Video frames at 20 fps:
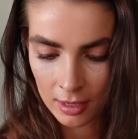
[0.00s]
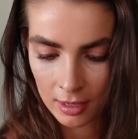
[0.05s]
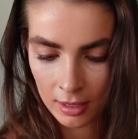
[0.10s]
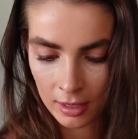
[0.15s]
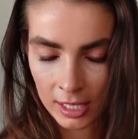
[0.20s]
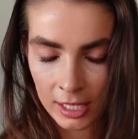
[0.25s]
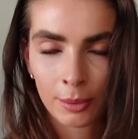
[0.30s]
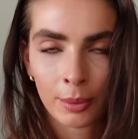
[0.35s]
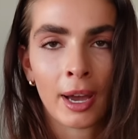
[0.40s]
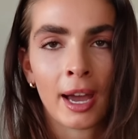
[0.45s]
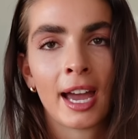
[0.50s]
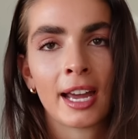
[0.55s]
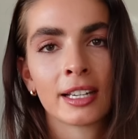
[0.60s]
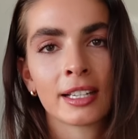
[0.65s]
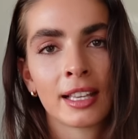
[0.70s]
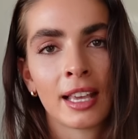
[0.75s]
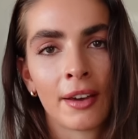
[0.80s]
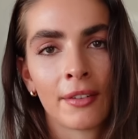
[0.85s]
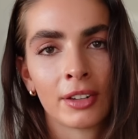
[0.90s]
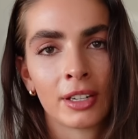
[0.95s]
That's why I just
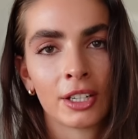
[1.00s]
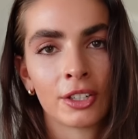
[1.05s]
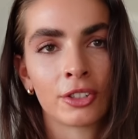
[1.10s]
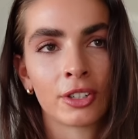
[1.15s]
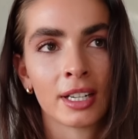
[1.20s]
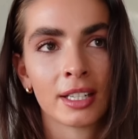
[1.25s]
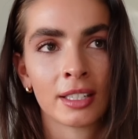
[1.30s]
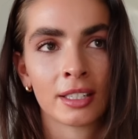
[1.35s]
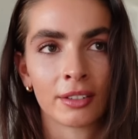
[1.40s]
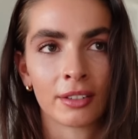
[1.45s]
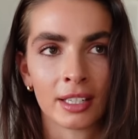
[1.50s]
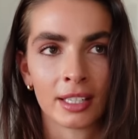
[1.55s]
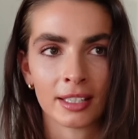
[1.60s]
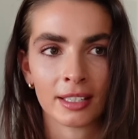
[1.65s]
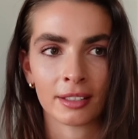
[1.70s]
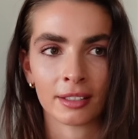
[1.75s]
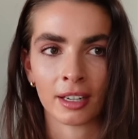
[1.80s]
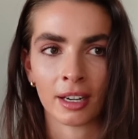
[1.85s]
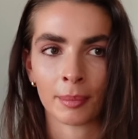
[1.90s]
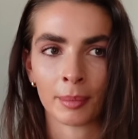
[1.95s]
haven't addressed it on
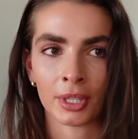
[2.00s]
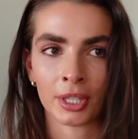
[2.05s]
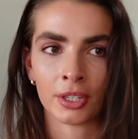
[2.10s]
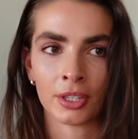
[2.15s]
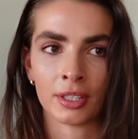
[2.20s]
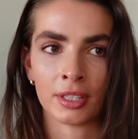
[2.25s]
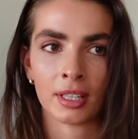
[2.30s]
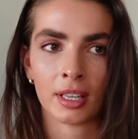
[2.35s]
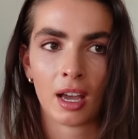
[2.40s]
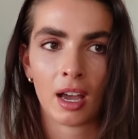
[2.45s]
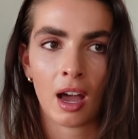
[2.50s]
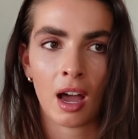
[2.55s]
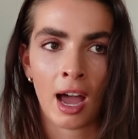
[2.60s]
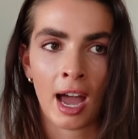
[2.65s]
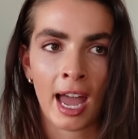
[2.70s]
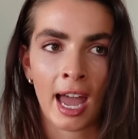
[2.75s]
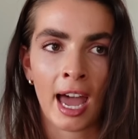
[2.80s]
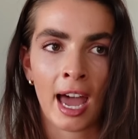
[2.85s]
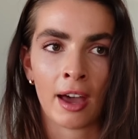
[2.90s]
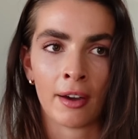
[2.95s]
Instagram, because I
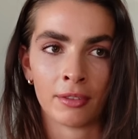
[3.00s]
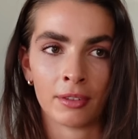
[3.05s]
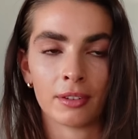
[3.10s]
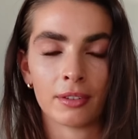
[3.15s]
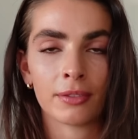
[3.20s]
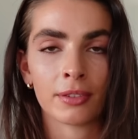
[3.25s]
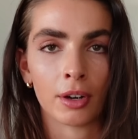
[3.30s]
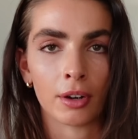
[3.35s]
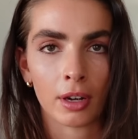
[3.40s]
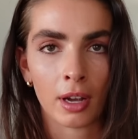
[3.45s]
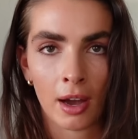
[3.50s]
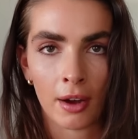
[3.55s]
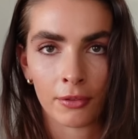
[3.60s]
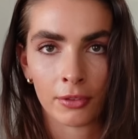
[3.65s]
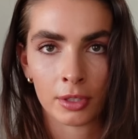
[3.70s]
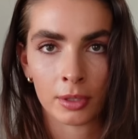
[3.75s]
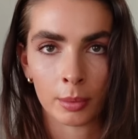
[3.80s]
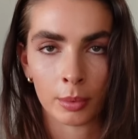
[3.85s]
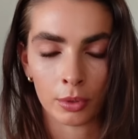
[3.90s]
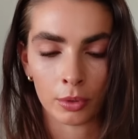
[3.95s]
haven't felt
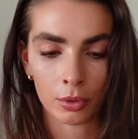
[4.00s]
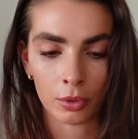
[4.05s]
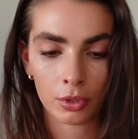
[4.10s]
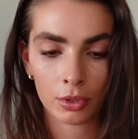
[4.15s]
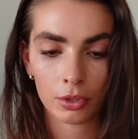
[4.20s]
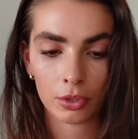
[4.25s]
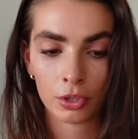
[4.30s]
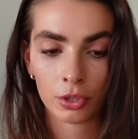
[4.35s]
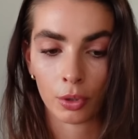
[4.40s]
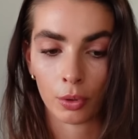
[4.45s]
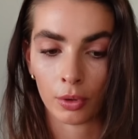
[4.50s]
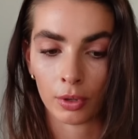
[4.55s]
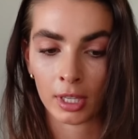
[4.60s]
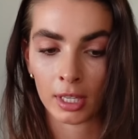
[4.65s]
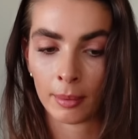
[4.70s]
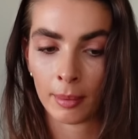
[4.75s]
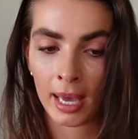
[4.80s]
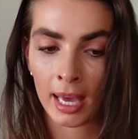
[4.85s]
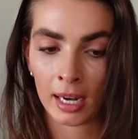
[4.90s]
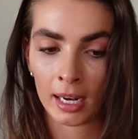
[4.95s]
comfortable talking
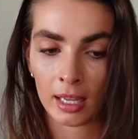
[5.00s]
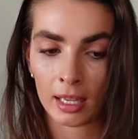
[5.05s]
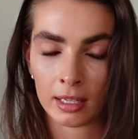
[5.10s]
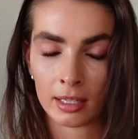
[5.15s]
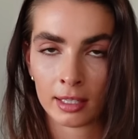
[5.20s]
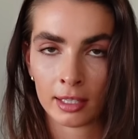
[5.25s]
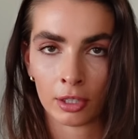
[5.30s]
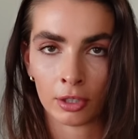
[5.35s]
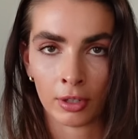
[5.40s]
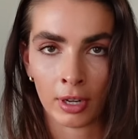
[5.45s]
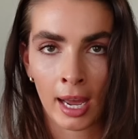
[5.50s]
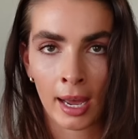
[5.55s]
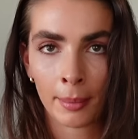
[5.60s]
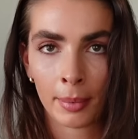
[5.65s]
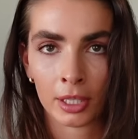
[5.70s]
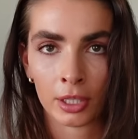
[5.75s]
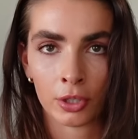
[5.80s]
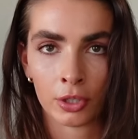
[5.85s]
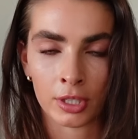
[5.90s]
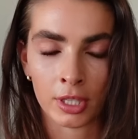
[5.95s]
about it until now,
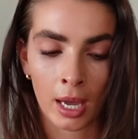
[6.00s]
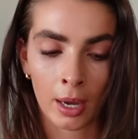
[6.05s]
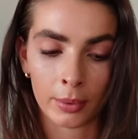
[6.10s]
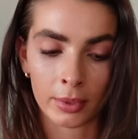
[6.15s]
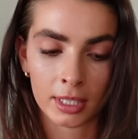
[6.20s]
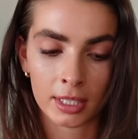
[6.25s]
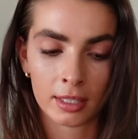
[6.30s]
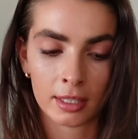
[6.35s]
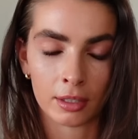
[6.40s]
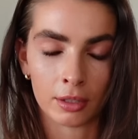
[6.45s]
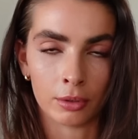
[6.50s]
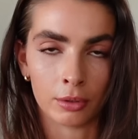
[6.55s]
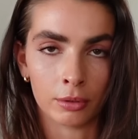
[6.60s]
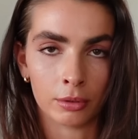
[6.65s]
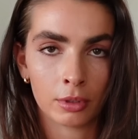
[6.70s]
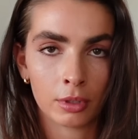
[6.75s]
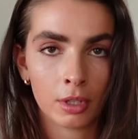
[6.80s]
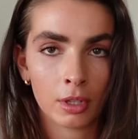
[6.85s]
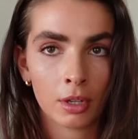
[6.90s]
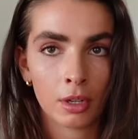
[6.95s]
because I was
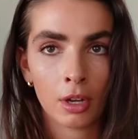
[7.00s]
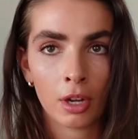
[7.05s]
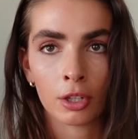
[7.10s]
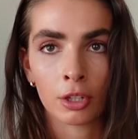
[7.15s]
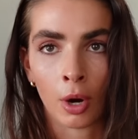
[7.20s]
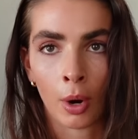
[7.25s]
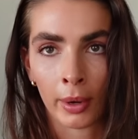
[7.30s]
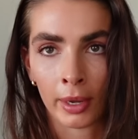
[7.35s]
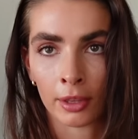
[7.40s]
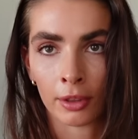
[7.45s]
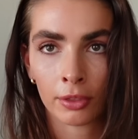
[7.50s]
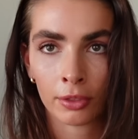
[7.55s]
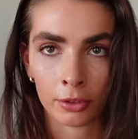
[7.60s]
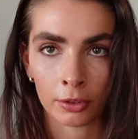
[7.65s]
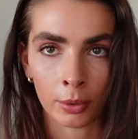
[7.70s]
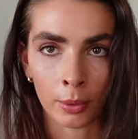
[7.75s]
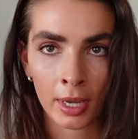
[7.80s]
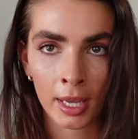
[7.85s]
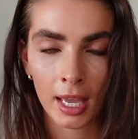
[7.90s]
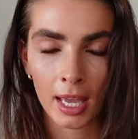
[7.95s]
still going
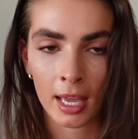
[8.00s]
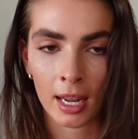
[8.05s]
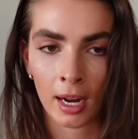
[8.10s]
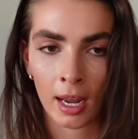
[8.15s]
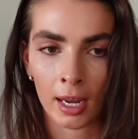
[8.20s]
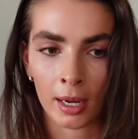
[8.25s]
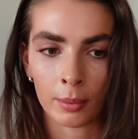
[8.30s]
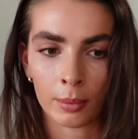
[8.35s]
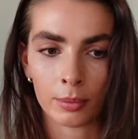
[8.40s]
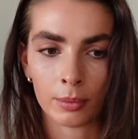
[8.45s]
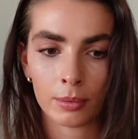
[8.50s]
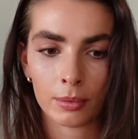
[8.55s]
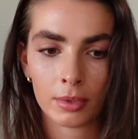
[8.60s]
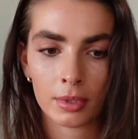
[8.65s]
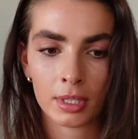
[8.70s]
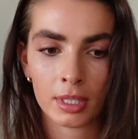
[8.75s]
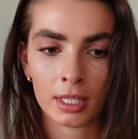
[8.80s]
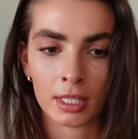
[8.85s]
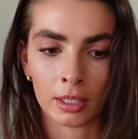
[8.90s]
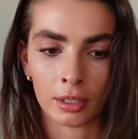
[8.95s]
through it and I
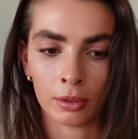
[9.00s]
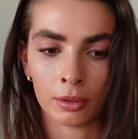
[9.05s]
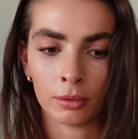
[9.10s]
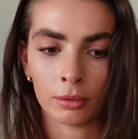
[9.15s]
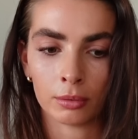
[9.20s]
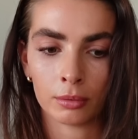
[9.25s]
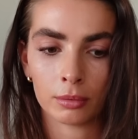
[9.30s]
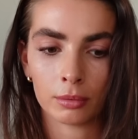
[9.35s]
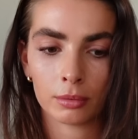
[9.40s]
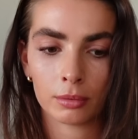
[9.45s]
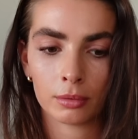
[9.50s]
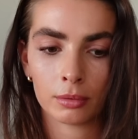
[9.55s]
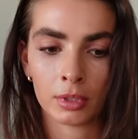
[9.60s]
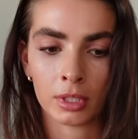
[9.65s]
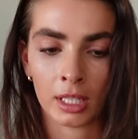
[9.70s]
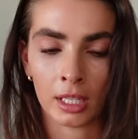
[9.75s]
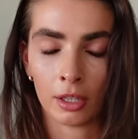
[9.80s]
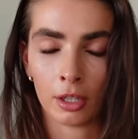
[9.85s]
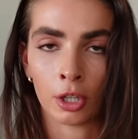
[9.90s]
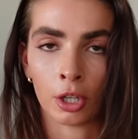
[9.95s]
still
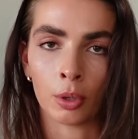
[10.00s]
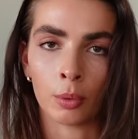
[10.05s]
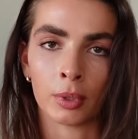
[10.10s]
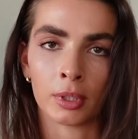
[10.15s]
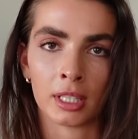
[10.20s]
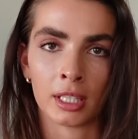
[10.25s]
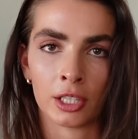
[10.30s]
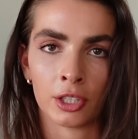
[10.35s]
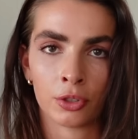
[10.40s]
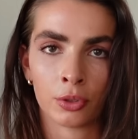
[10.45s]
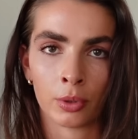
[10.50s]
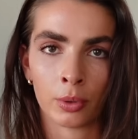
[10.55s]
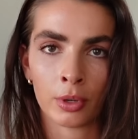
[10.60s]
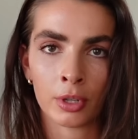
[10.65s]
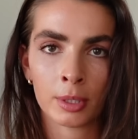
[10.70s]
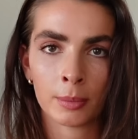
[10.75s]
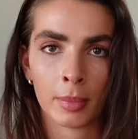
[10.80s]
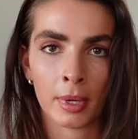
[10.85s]
didn't know what the issue was.